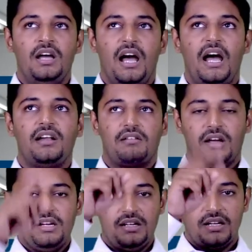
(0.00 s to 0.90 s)
and
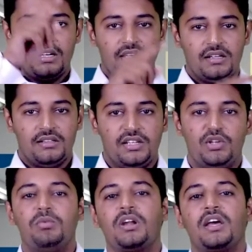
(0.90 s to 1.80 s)
right under the
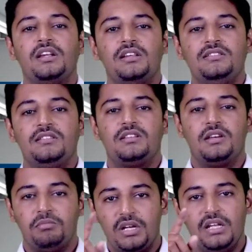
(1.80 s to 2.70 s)
Cuban islands
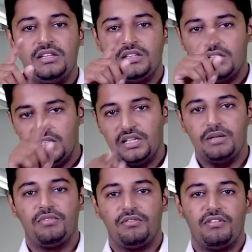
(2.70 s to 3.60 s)
beneath the
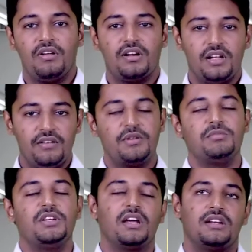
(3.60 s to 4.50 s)
tip of Florida from the
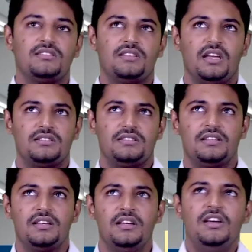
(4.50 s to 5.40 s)
United States.
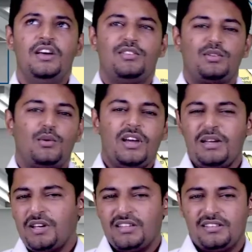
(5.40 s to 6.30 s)
So why
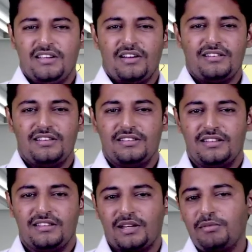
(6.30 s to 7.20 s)
am I saying all these
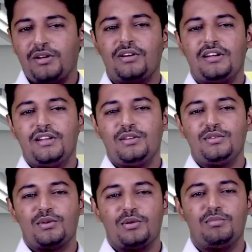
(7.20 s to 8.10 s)
things? I'm not going to take you
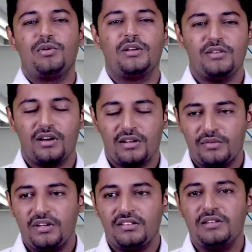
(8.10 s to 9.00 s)
through a boring
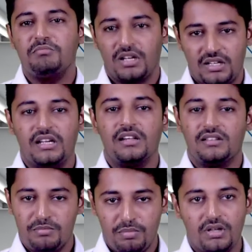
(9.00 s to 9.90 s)
geography lesson, but it is
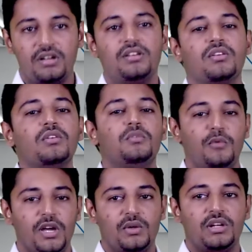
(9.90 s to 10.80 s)
important to know
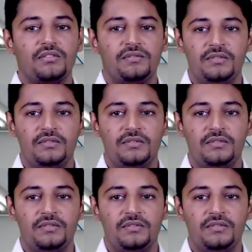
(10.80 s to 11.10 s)
where you live.